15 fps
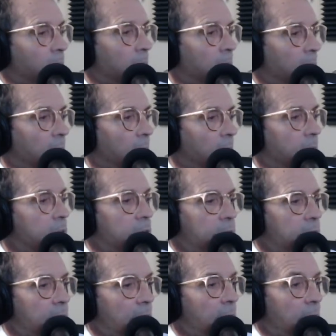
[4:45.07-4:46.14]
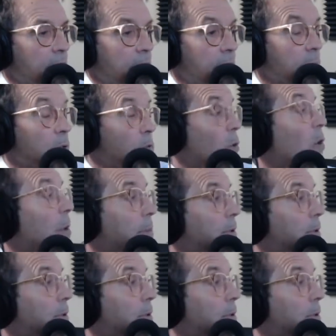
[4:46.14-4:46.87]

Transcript: and, unless there's some grown-up